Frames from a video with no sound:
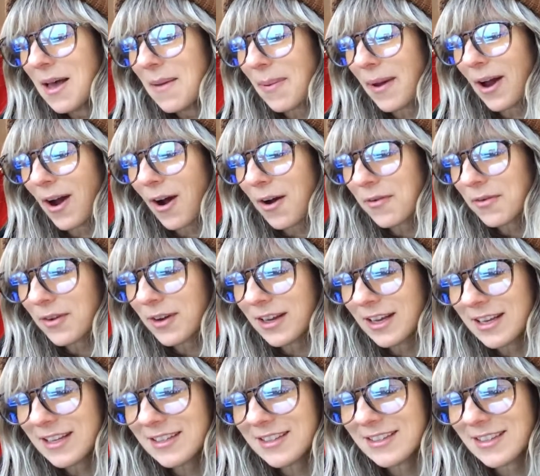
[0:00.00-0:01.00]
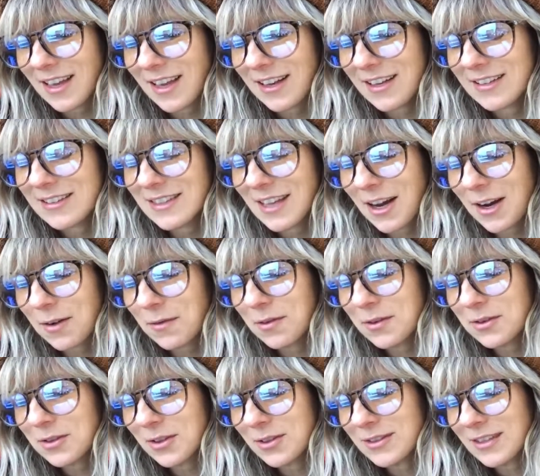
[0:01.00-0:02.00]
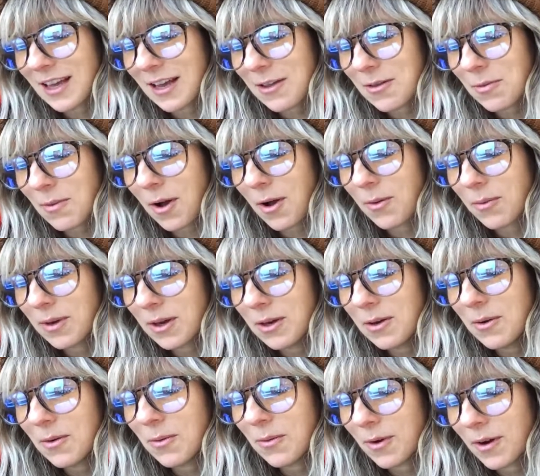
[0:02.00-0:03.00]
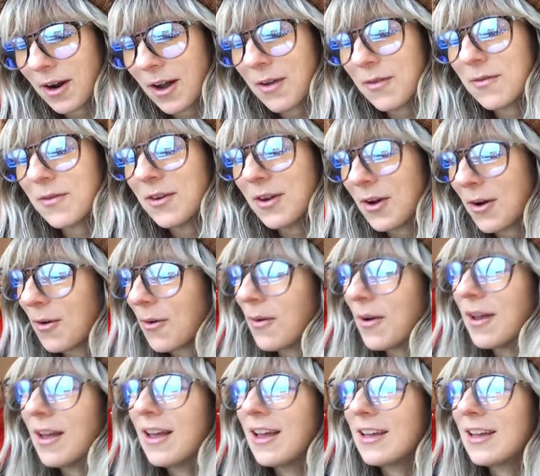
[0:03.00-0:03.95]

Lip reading: by offering his son in sacrificial death while we were of no